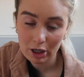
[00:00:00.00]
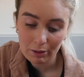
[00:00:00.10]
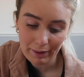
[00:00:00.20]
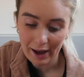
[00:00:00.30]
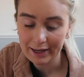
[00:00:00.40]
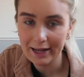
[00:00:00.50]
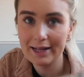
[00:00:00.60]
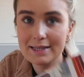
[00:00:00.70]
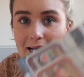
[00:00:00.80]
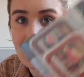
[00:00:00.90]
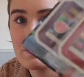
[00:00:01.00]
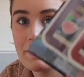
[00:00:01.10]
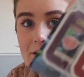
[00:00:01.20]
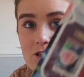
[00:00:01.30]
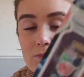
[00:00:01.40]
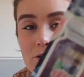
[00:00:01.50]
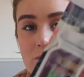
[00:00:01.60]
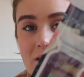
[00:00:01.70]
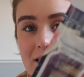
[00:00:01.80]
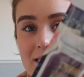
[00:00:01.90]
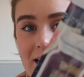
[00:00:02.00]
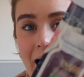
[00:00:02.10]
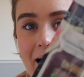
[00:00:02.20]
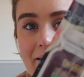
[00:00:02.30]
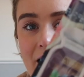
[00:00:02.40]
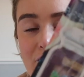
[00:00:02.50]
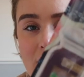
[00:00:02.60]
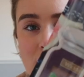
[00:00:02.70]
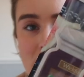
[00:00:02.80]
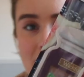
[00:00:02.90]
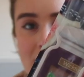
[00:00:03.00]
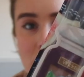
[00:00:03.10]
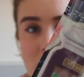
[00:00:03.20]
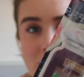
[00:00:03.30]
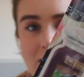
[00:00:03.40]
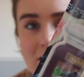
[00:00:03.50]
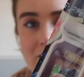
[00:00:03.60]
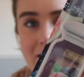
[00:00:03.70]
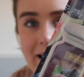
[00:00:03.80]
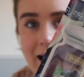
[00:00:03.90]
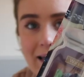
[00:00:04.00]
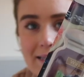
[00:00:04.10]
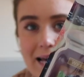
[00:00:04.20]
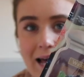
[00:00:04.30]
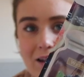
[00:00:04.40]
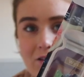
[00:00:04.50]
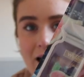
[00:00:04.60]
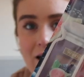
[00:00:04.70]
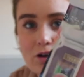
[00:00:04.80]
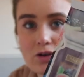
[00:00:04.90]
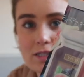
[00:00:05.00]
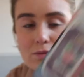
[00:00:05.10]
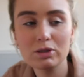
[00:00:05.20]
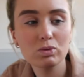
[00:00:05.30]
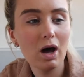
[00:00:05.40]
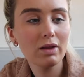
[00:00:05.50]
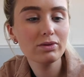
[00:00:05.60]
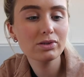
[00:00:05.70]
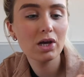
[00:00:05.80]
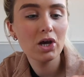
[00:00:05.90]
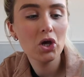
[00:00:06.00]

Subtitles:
Home Bargains, I picked up some of these car air fresheners, which I think are really nice, and they are the Christmas ones.